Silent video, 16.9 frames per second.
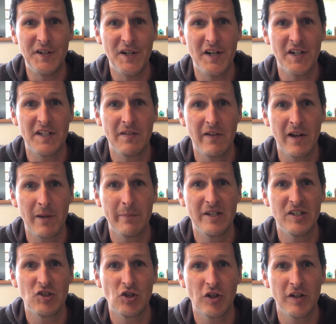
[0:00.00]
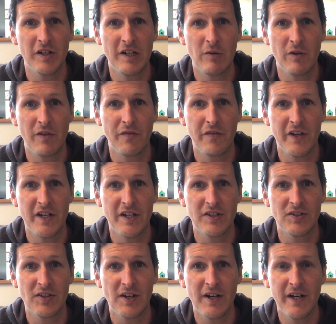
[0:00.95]
Development Journey with
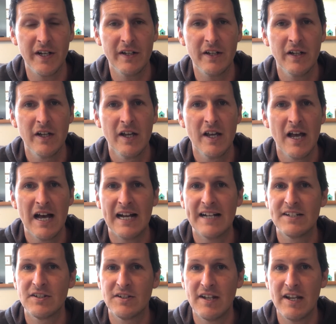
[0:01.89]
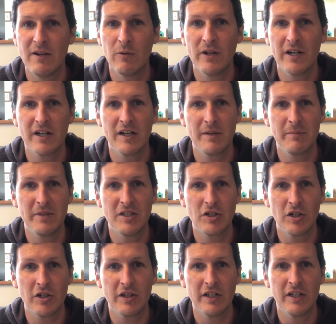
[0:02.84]
Phoneix, and today we're going to be
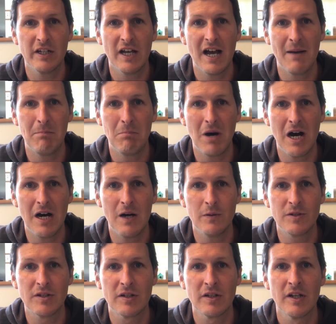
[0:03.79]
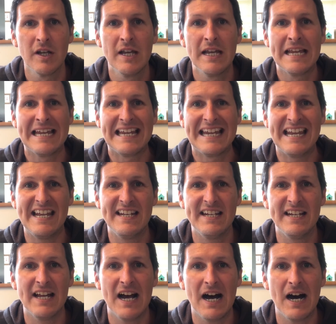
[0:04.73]
talking about
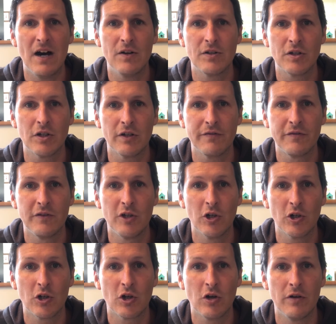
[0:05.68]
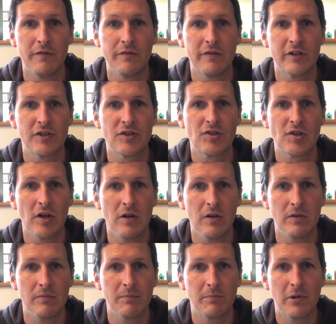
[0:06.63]
getting out of your comfort
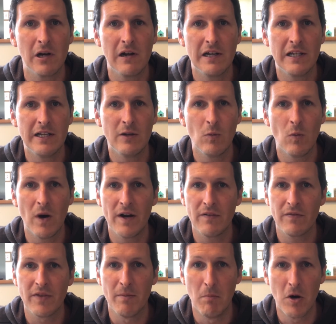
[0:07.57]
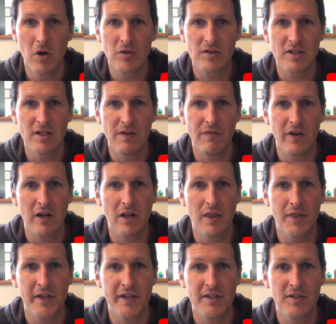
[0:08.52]
zone. Probably one of the most difficult
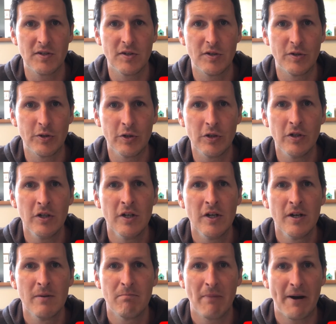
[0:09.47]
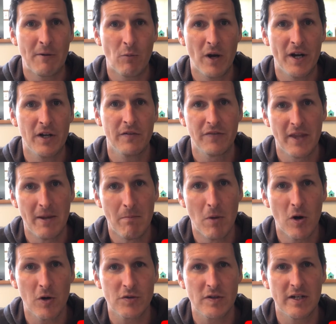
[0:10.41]
things to do, but one of the
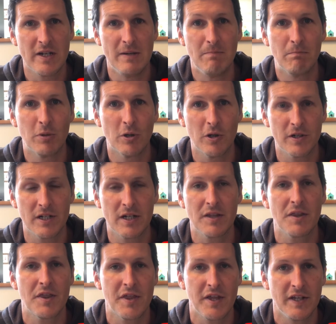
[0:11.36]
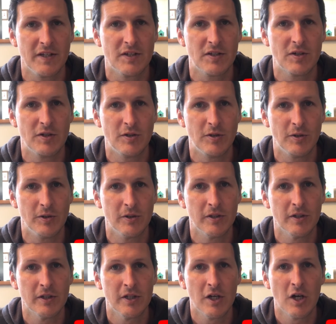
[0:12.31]
most important things to do.
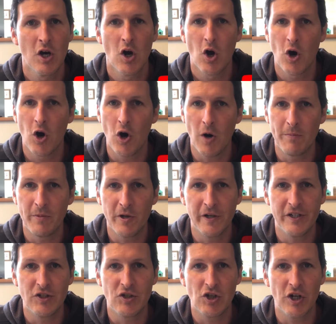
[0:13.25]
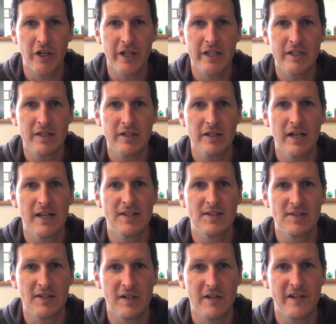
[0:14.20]
Hope you enjoy it and
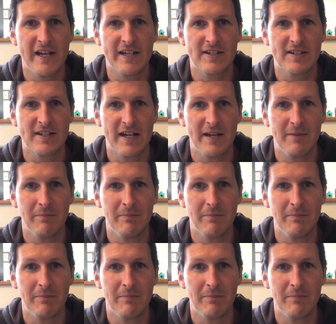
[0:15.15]
see you next time.